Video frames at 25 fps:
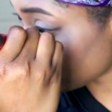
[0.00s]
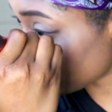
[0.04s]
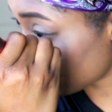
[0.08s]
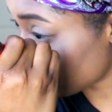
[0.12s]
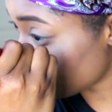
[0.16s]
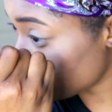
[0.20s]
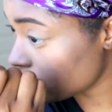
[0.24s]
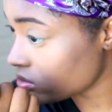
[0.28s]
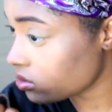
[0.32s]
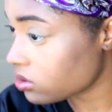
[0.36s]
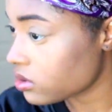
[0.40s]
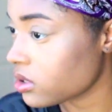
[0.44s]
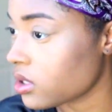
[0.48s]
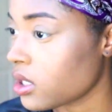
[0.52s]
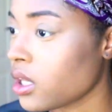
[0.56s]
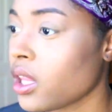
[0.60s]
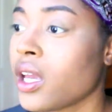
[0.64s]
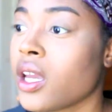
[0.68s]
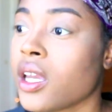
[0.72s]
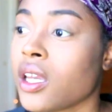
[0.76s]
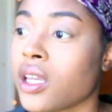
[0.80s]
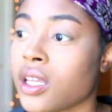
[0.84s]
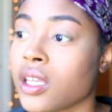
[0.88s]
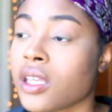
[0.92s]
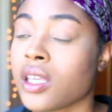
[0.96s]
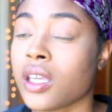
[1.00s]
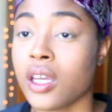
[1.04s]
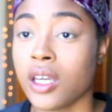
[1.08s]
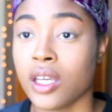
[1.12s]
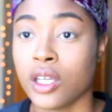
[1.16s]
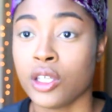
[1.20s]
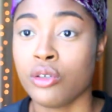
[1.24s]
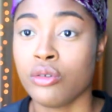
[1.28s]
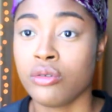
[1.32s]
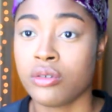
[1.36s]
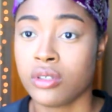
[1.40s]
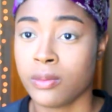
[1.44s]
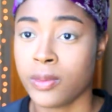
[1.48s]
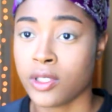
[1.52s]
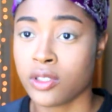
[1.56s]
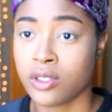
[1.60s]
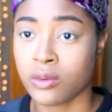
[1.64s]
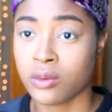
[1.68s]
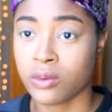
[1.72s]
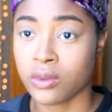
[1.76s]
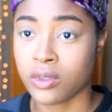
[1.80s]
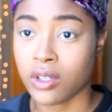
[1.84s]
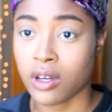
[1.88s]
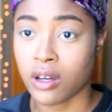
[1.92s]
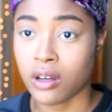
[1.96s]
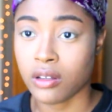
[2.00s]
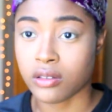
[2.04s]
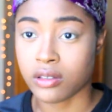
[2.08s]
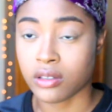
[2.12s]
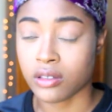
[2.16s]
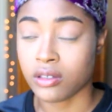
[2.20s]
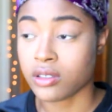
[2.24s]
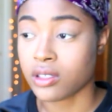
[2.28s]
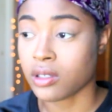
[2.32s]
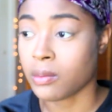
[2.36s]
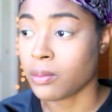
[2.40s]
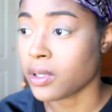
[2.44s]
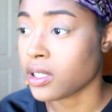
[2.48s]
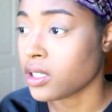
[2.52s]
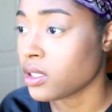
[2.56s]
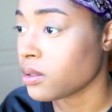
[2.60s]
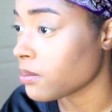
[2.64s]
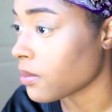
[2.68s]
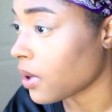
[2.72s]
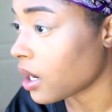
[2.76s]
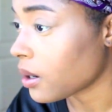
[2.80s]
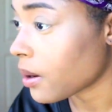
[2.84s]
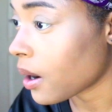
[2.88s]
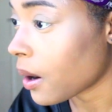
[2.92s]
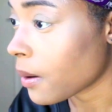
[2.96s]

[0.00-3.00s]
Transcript: house, like, yeah, it used to be two adults. It used to be my